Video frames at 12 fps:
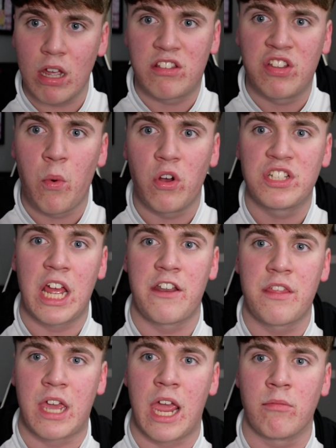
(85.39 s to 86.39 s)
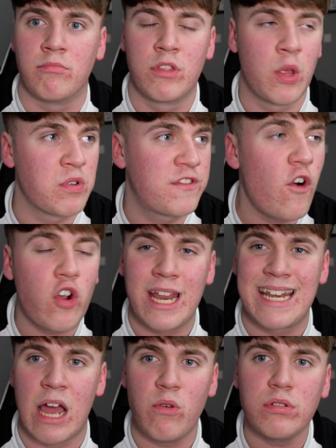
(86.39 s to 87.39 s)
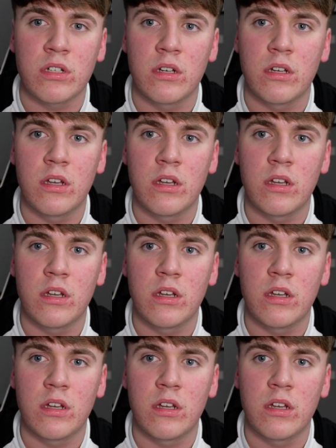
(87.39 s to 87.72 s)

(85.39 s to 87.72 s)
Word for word: towards the end of the game. There was fucking out.